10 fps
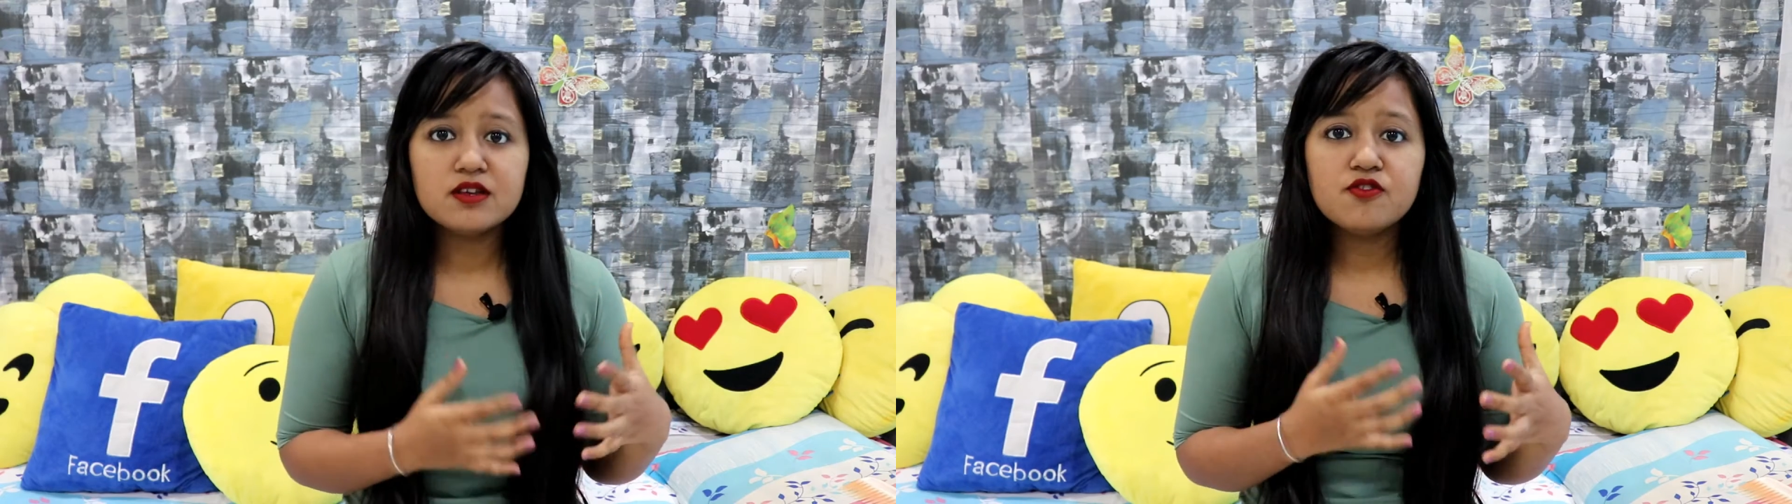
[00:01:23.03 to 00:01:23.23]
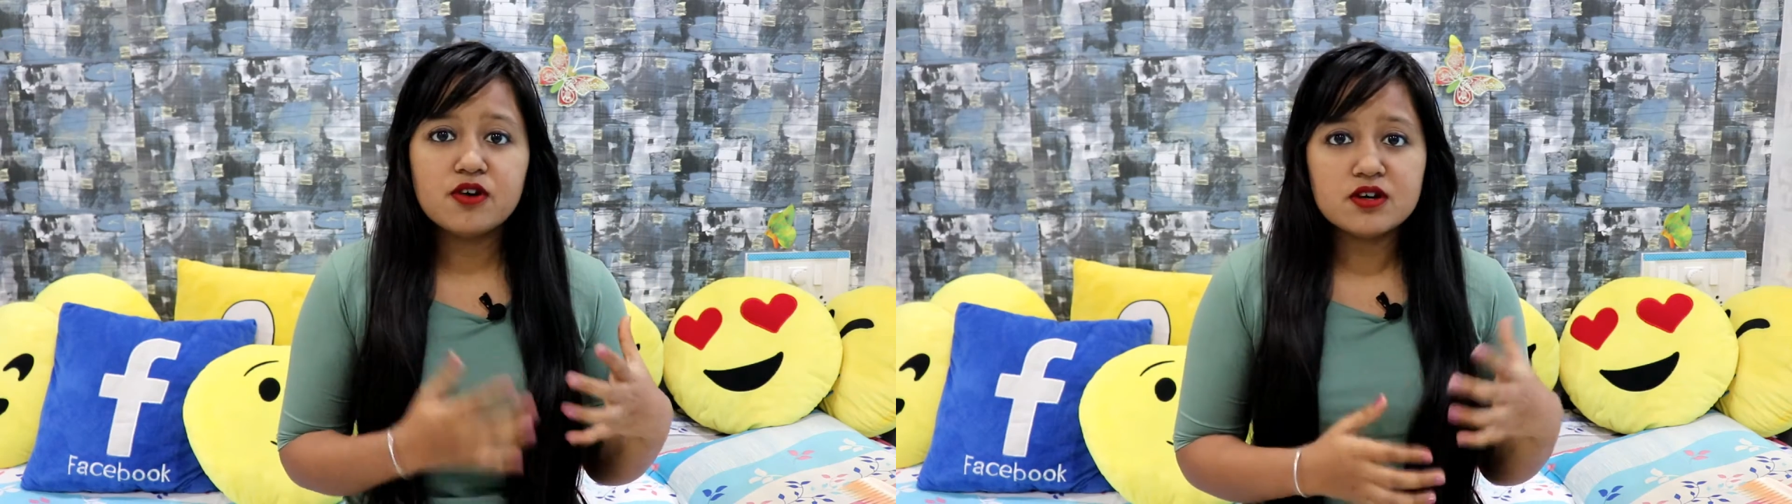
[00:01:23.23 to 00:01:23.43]

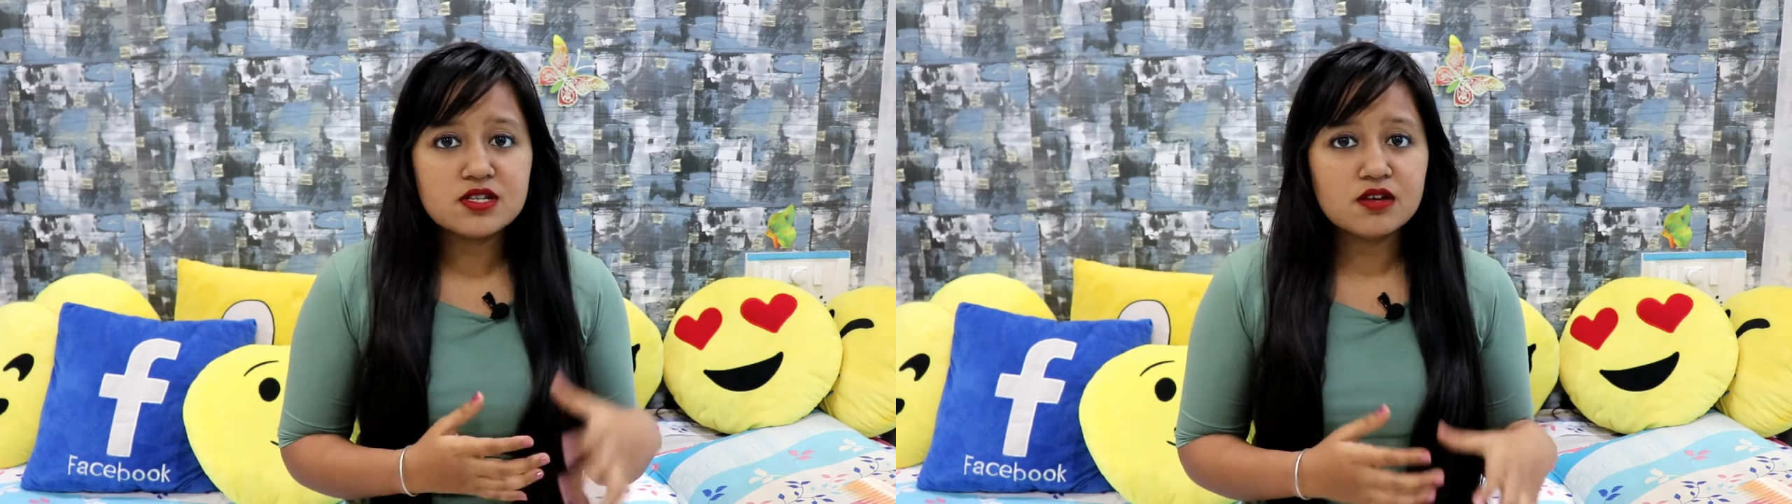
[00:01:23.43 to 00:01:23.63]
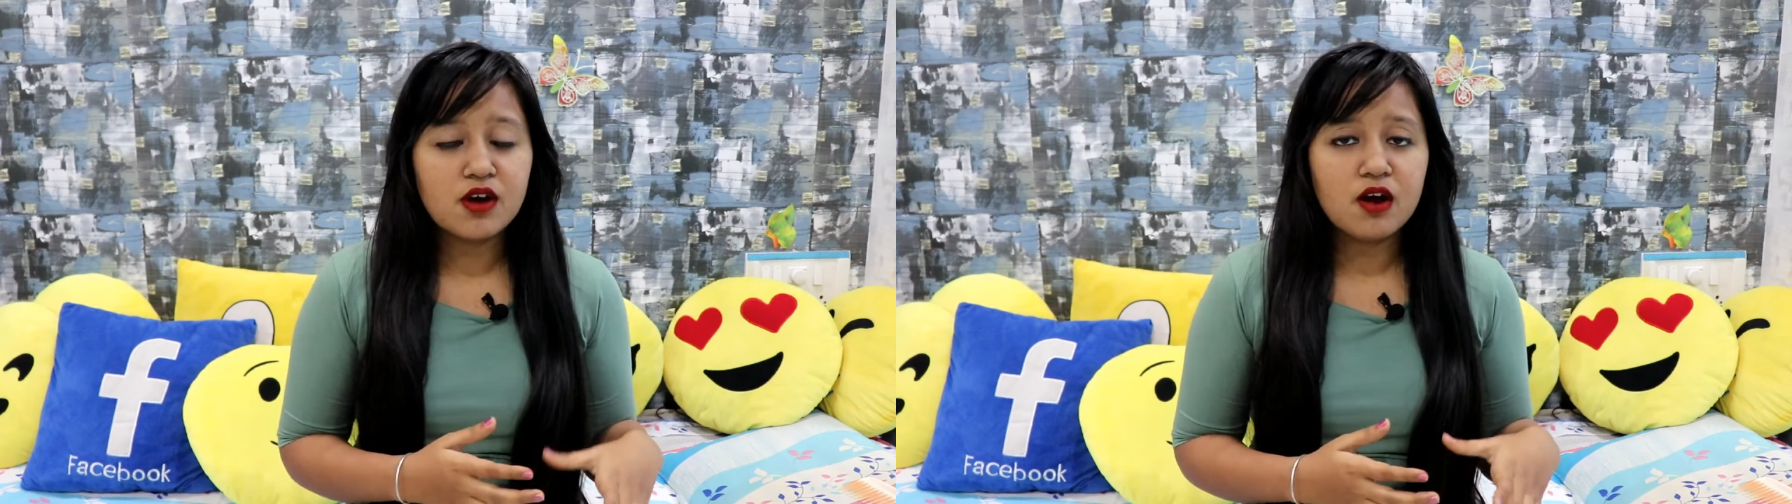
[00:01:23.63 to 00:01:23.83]
The first
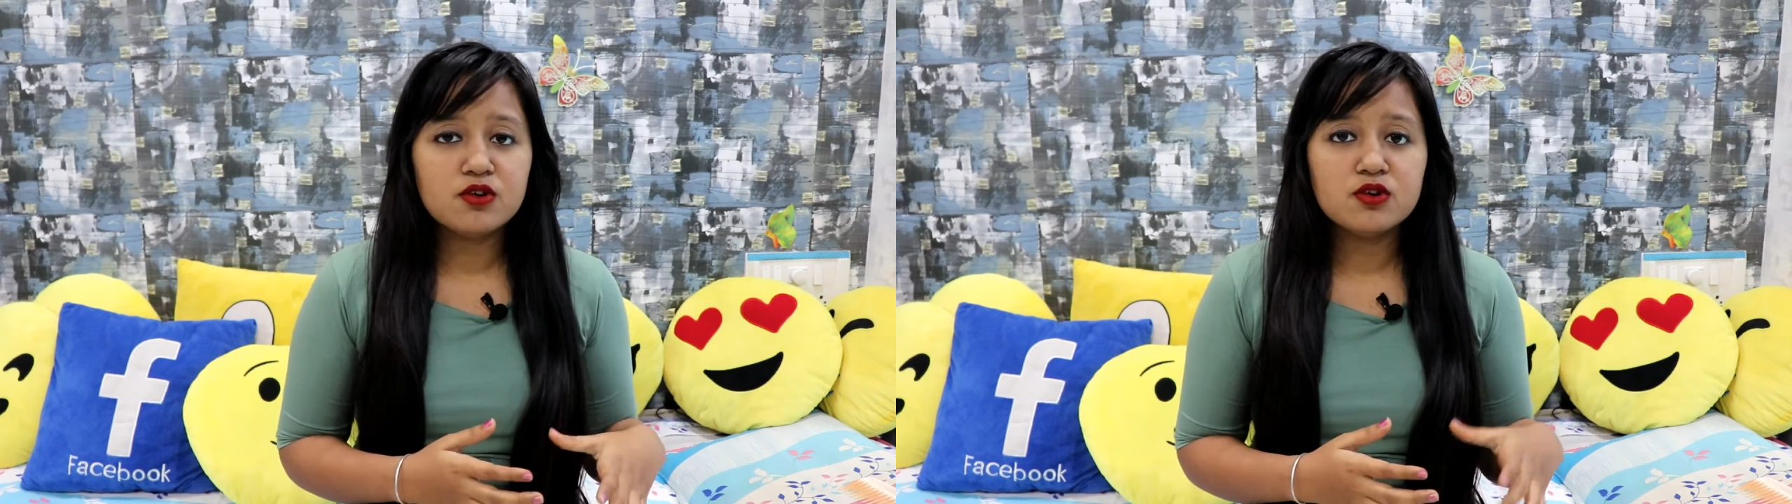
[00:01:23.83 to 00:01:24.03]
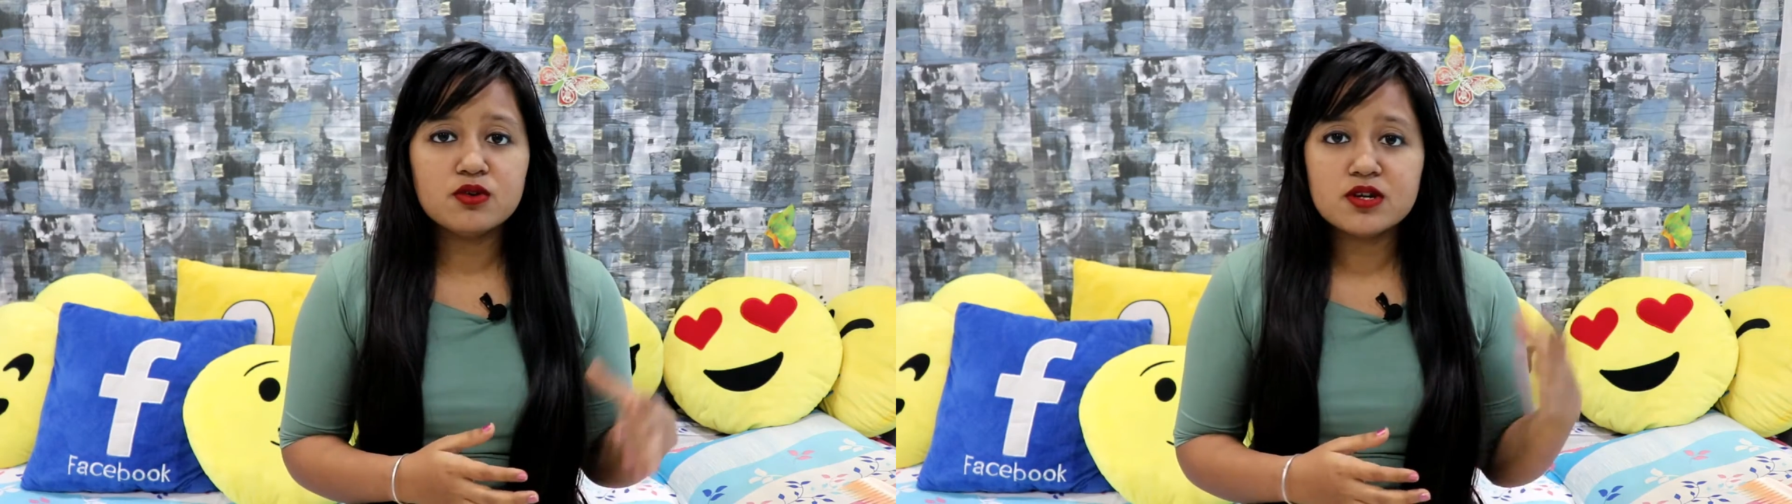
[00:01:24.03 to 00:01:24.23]
thing we have
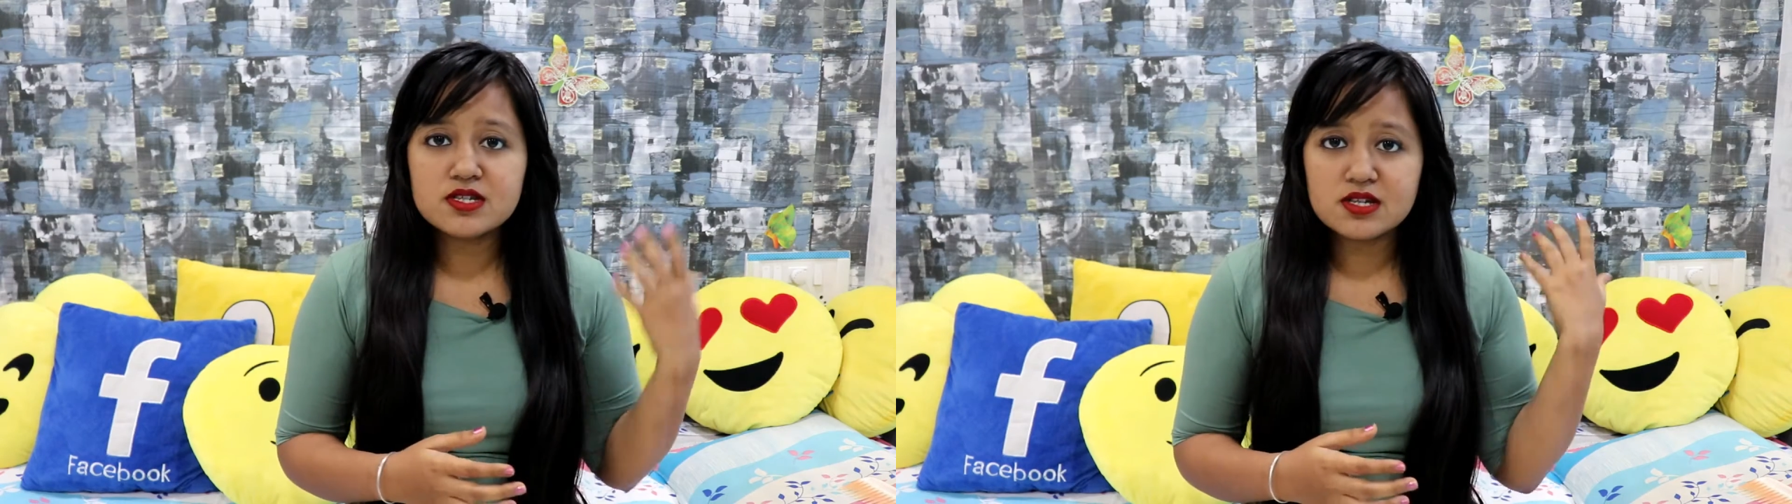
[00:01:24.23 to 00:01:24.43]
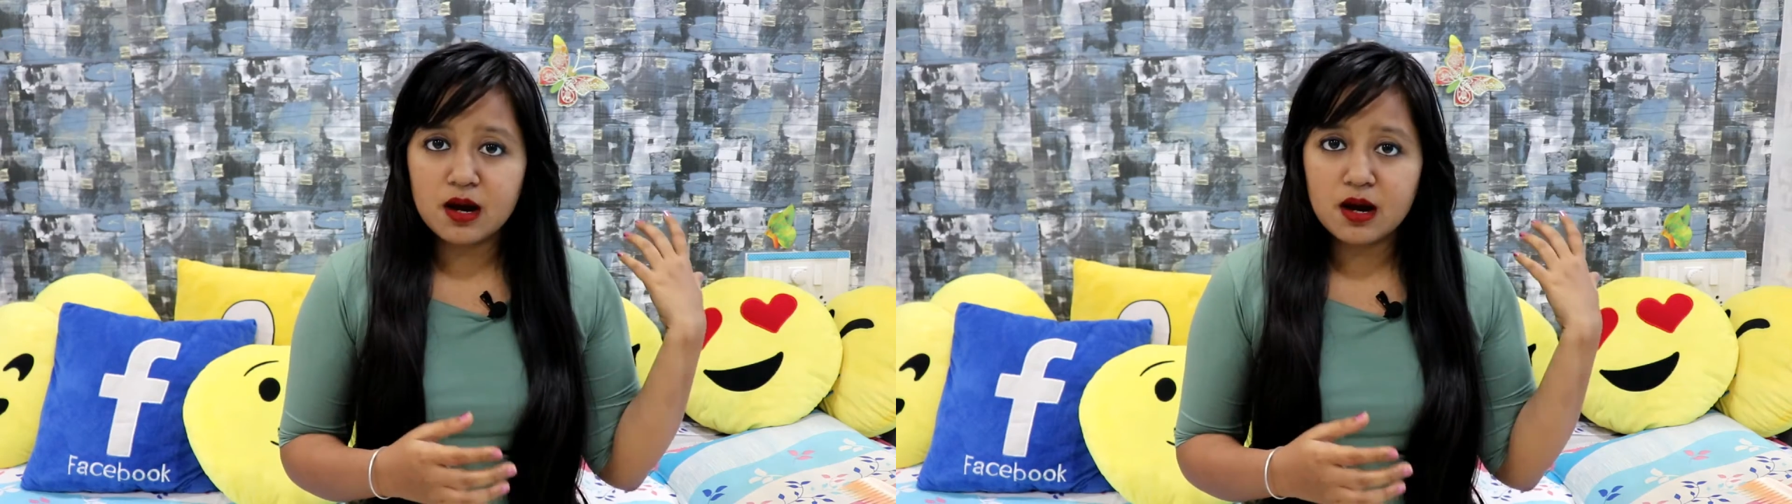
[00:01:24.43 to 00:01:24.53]
to do is